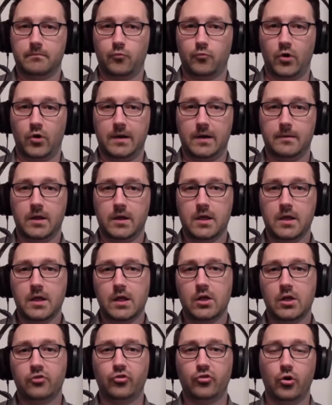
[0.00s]
Right.
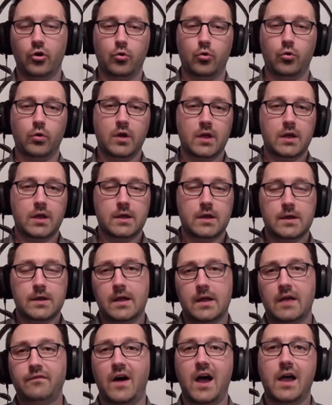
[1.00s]
So
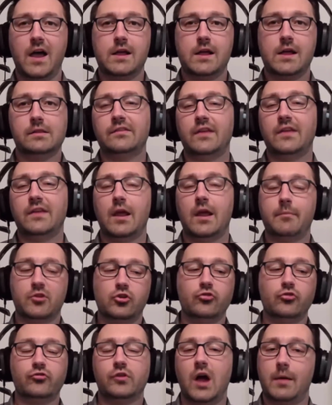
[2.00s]
let's say I'm
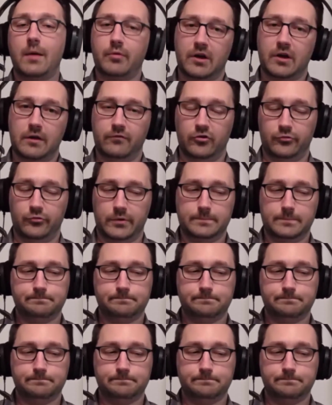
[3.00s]
accused of copyright infringement.